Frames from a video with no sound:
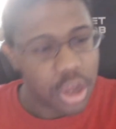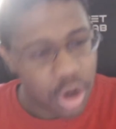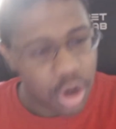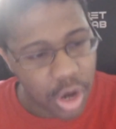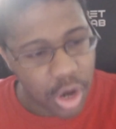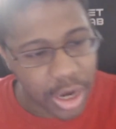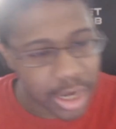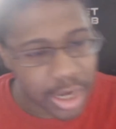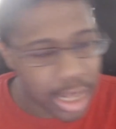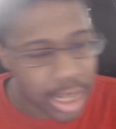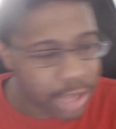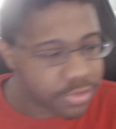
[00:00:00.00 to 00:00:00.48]

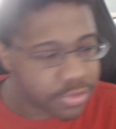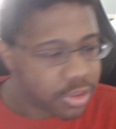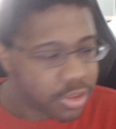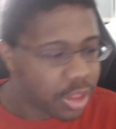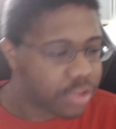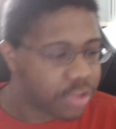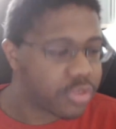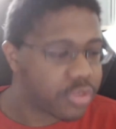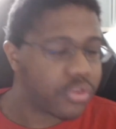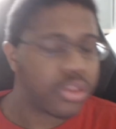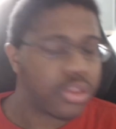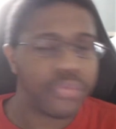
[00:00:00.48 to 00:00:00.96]
Alright guys,
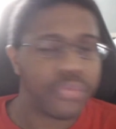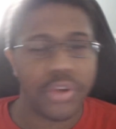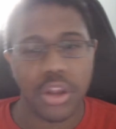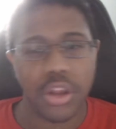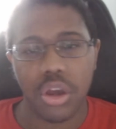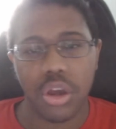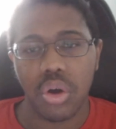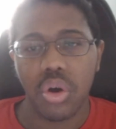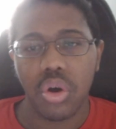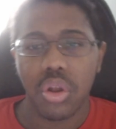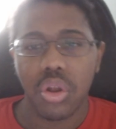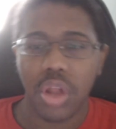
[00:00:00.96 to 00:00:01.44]
that's it for the
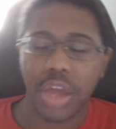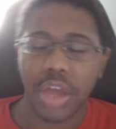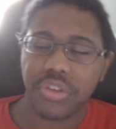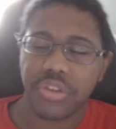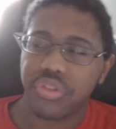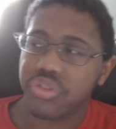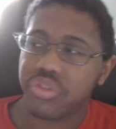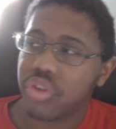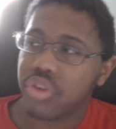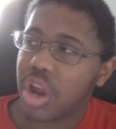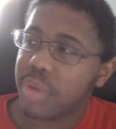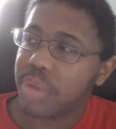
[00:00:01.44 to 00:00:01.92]
video. Like,
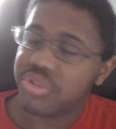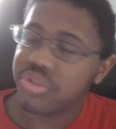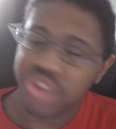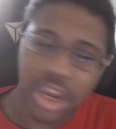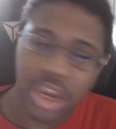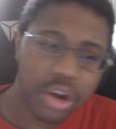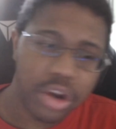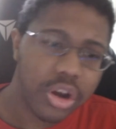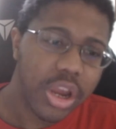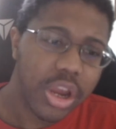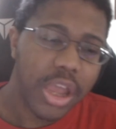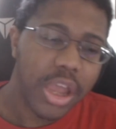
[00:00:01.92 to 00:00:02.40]
subscribe,
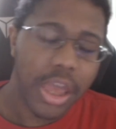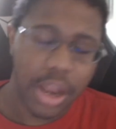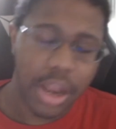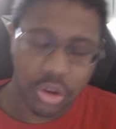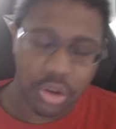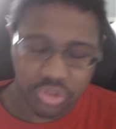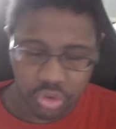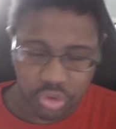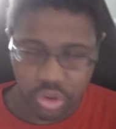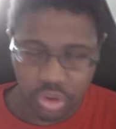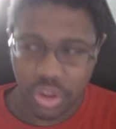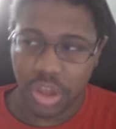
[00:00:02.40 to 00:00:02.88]
share, and
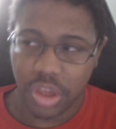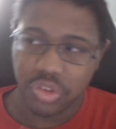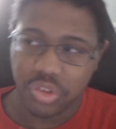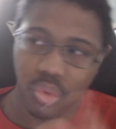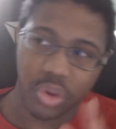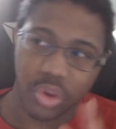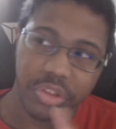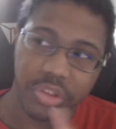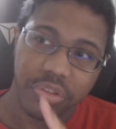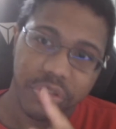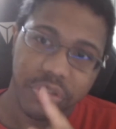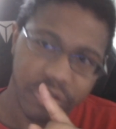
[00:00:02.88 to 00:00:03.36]
I'll see you in the next
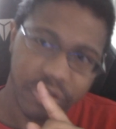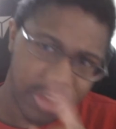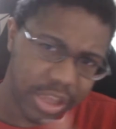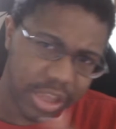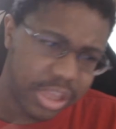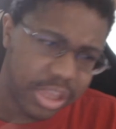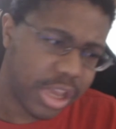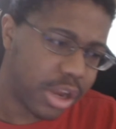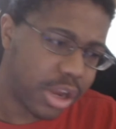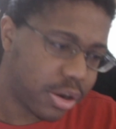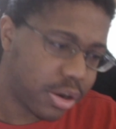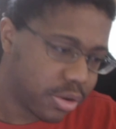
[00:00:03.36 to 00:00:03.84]
one.
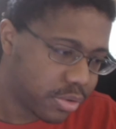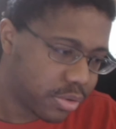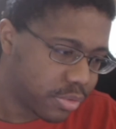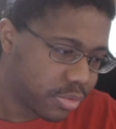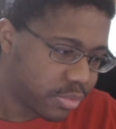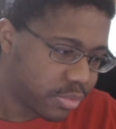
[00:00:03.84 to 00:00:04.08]
Take care.